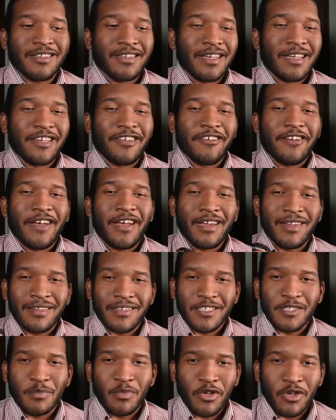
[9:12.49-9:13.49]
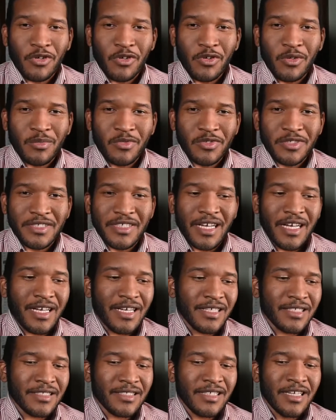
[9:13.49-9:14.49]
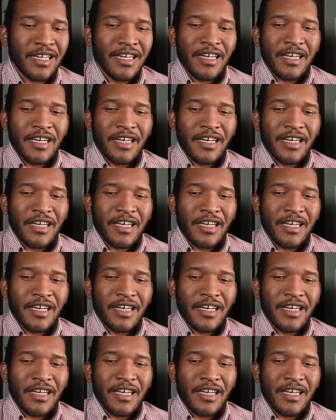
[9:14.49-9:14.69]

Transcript: Like your head looks more normal size.